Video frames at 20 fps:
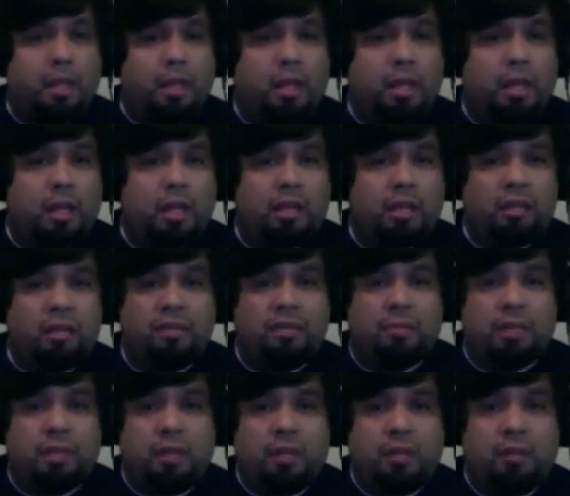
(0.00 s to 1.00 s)
then from
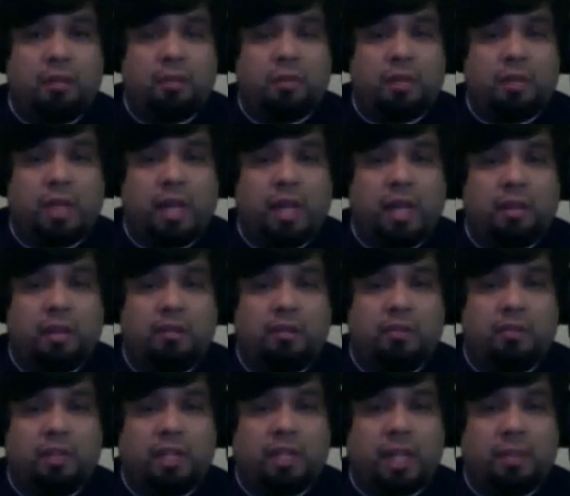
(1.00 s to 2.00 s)
there, we have the
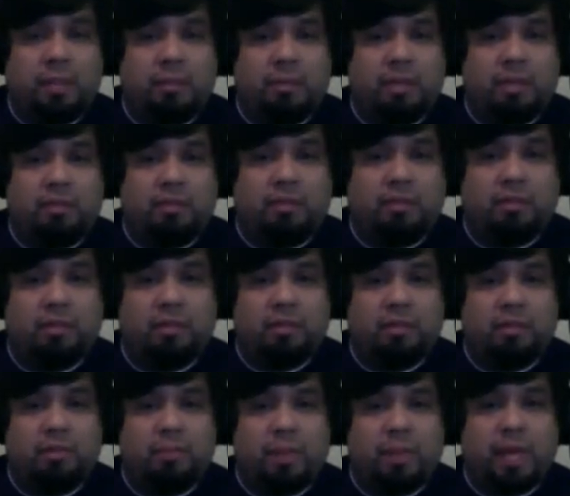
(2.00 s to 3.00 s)
cab drivers
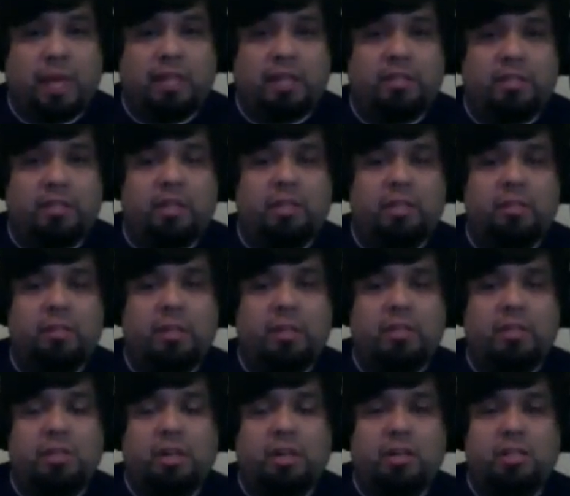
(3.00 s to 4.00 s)
back talking about
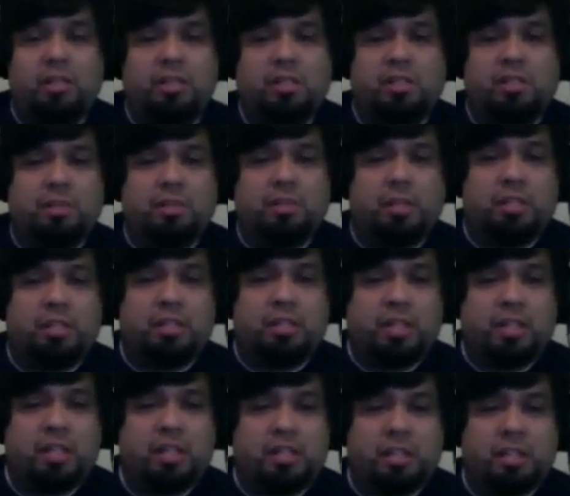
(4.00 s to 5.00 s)
charges at the police
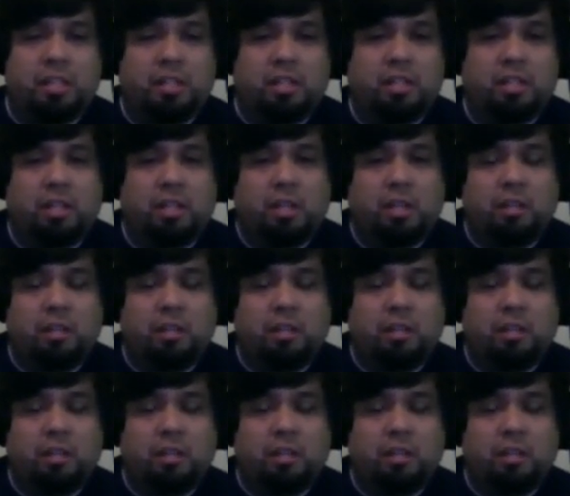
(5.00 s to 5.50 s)
station, about